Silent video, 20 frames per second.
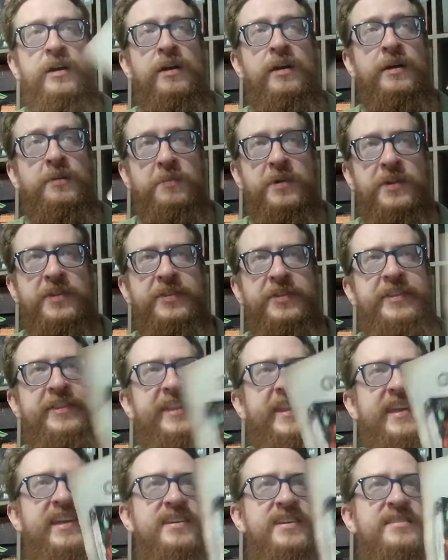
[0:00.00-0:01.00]
But
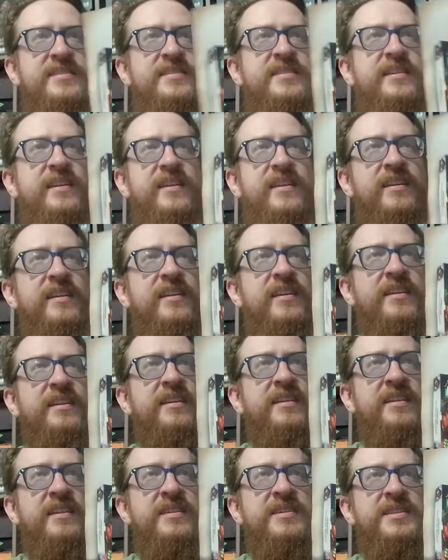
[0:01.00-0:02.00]
this
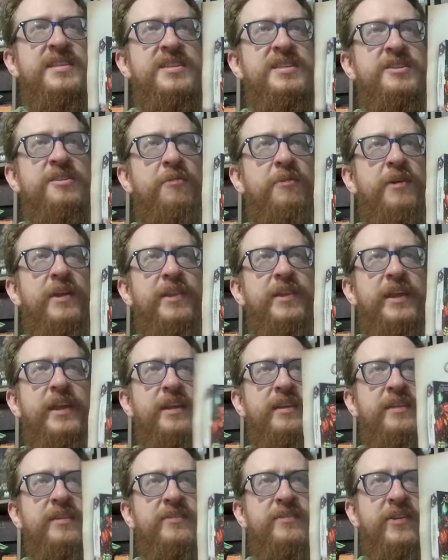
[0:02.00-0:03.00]
is the one that
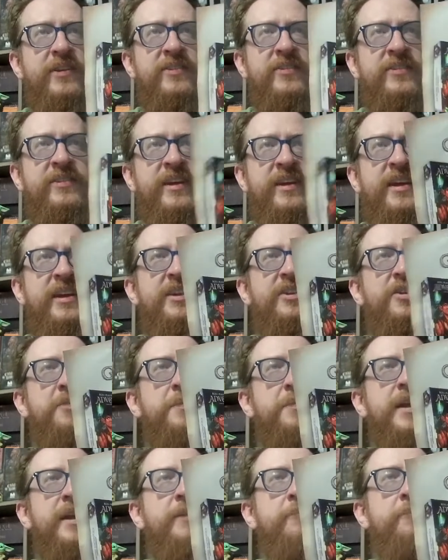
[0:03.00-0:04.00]
is exciting to
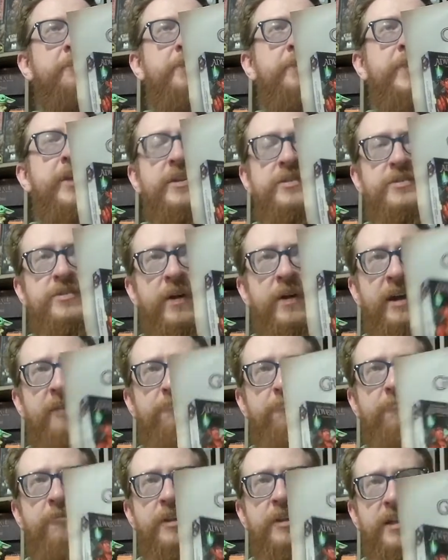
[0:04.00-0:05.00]
me. So I
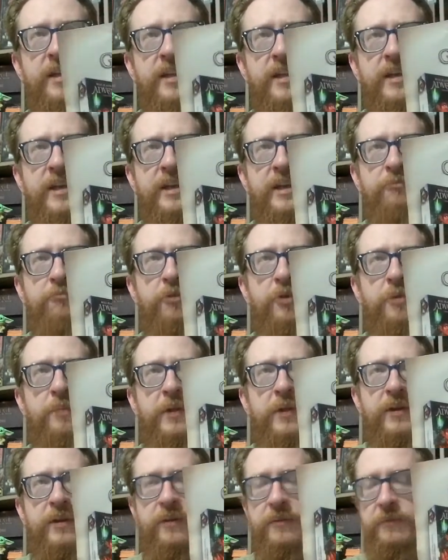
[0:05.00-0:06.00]
really like role
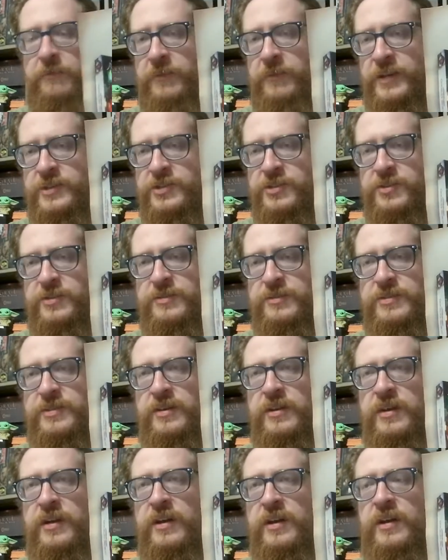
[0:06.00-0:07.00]
player adventures.
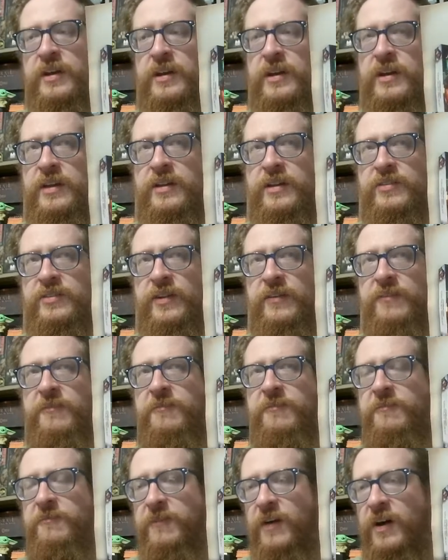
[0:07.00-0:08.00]
It is a
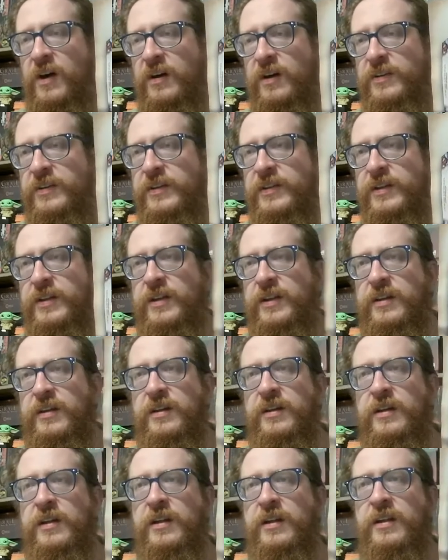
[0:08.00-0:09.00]
fun
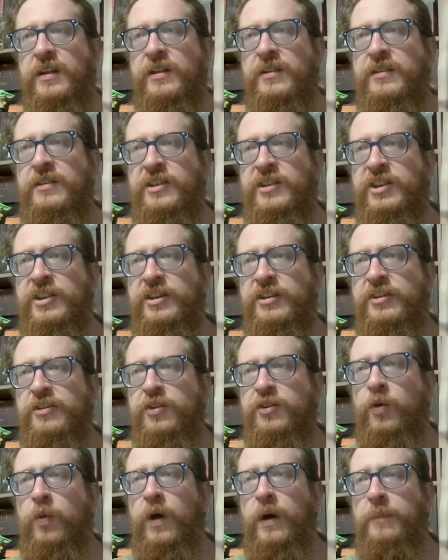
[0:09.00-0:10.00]
little
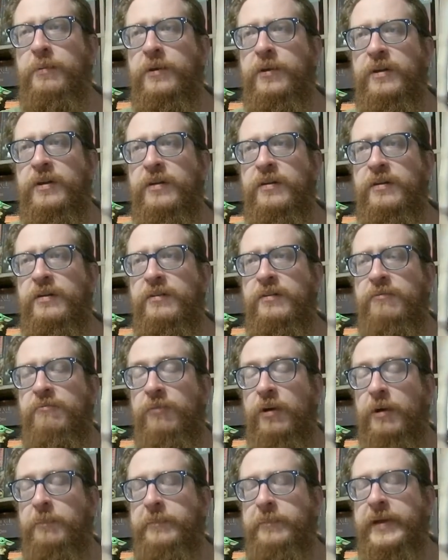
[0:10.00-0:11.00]
cooperative,
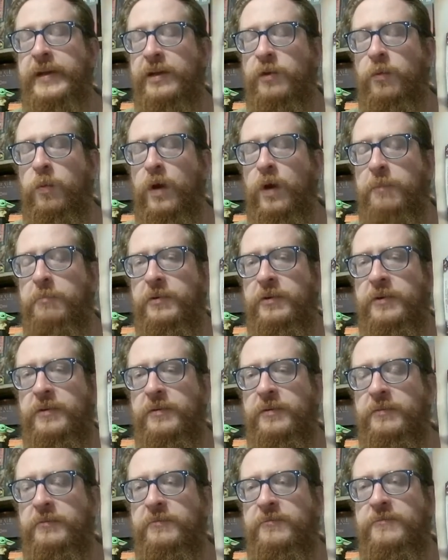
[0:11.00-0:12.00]
big
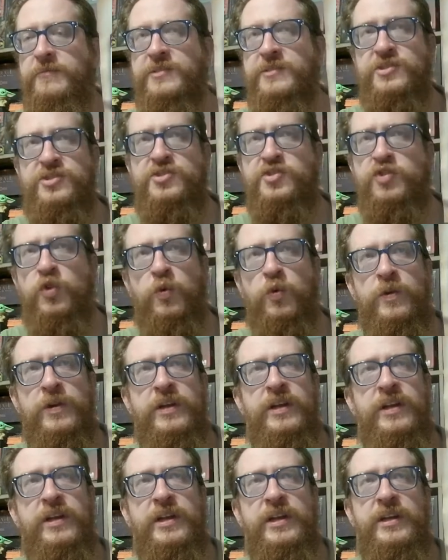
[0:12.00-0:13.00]
cooperative
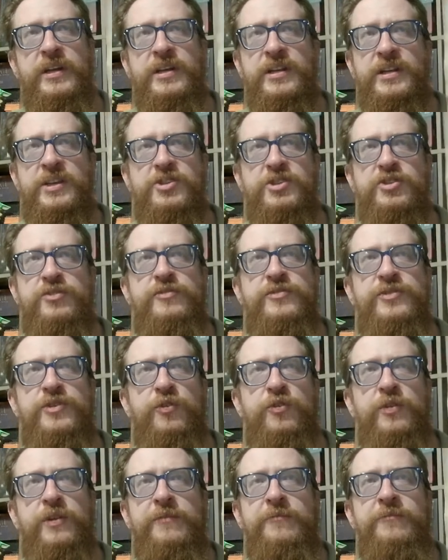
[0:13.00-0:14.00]
story, kind of choose your
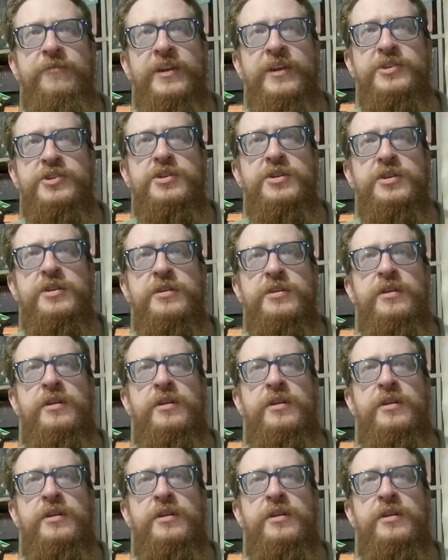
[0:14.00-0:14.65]
own adventure